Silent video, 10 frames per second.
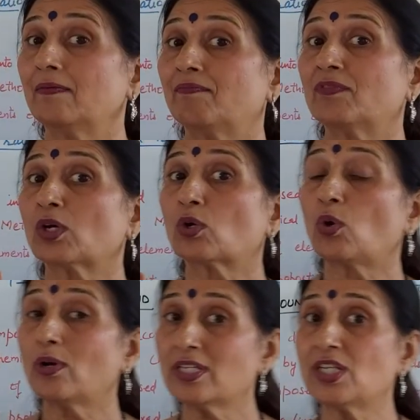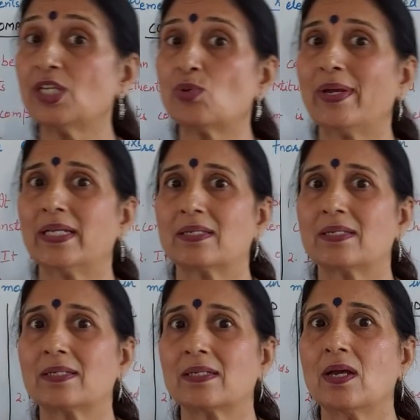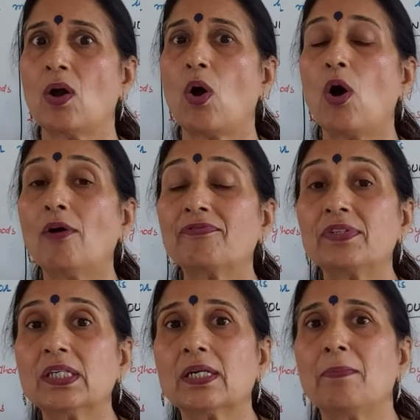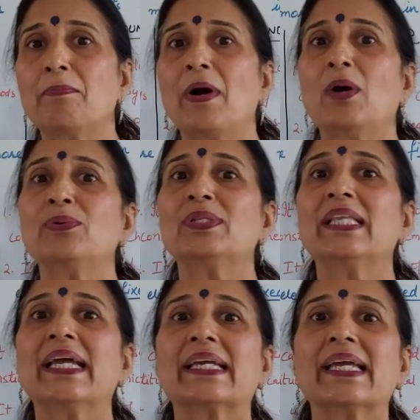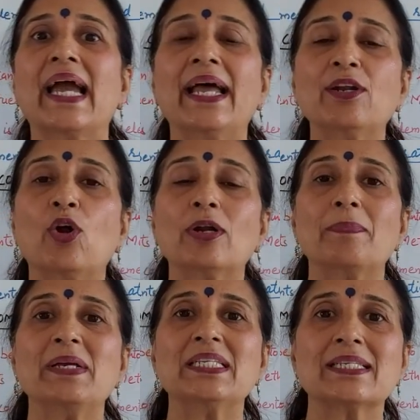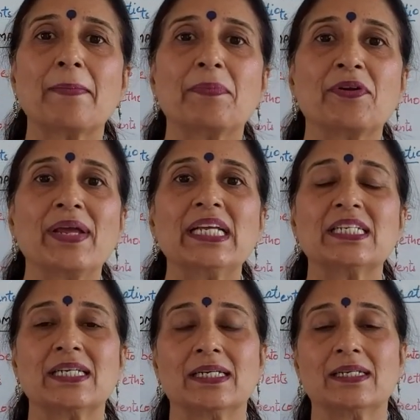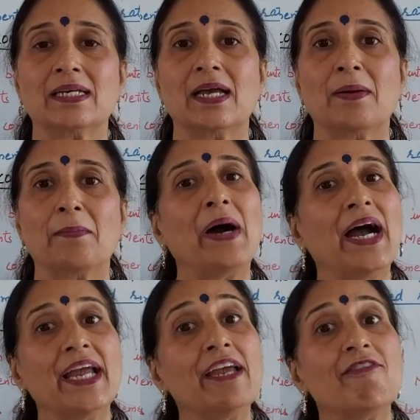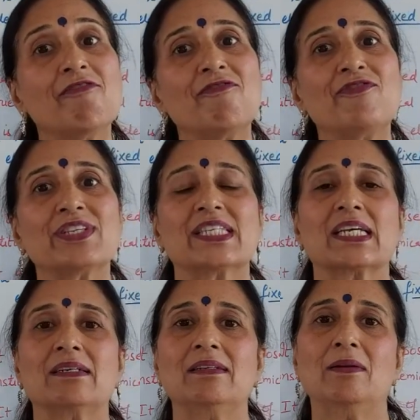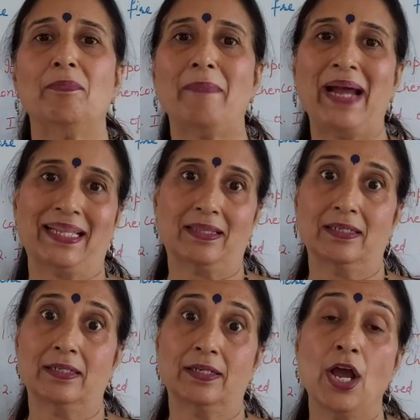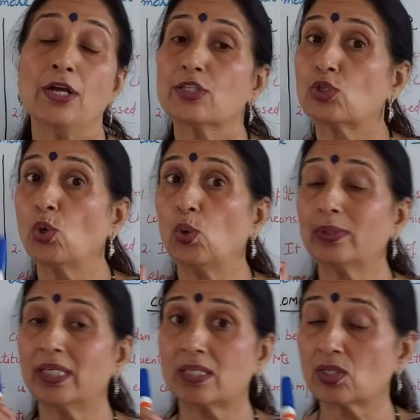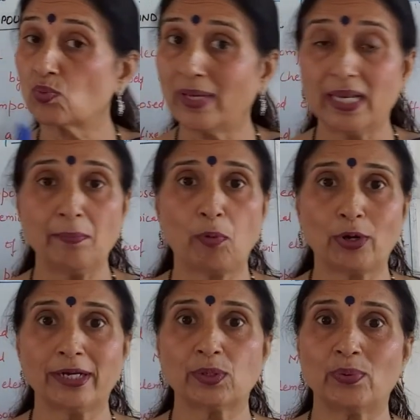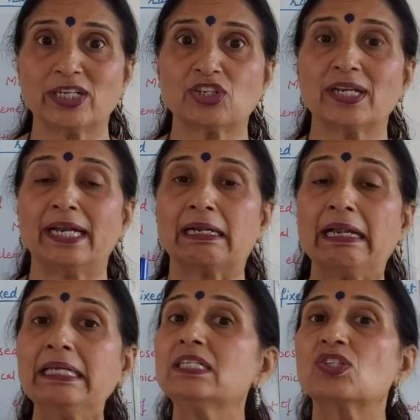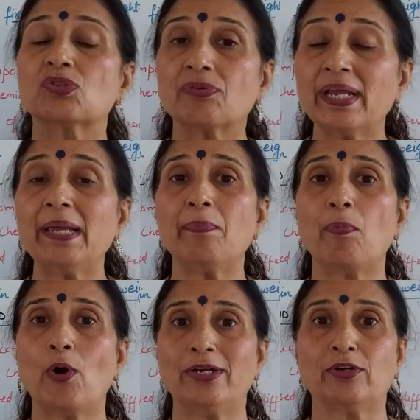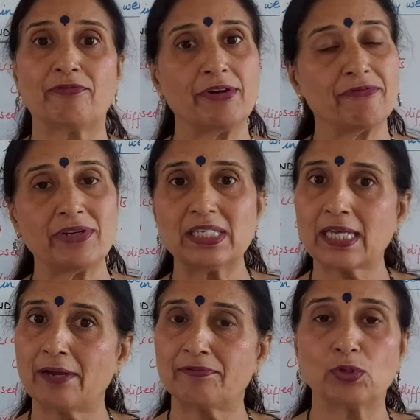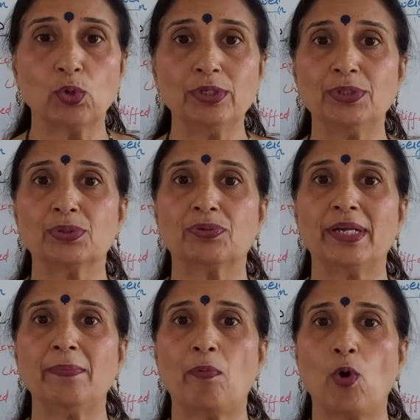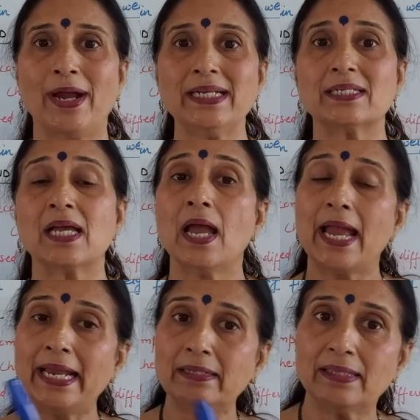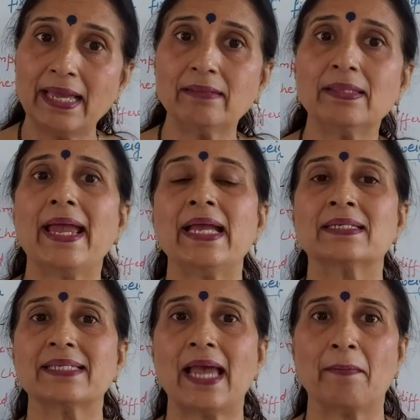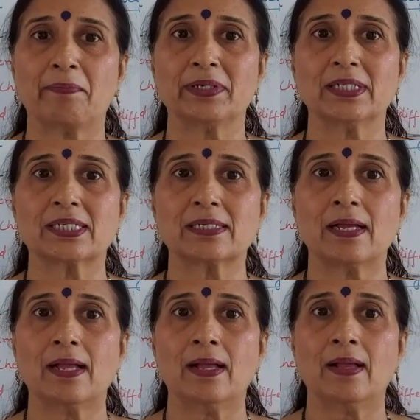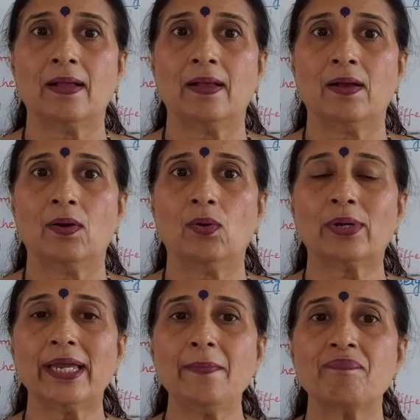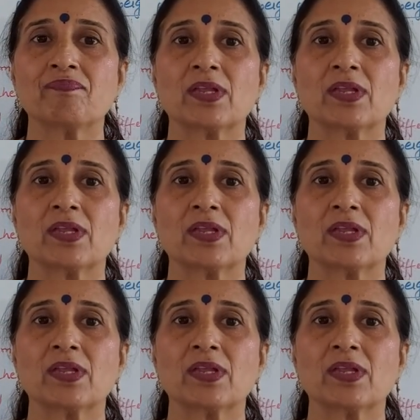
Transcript: the constituents of the compound, they cannot be separated by physical method. So this is very important question. At least 3 points of difference. I have told you 3 points, and then the examples. Okay,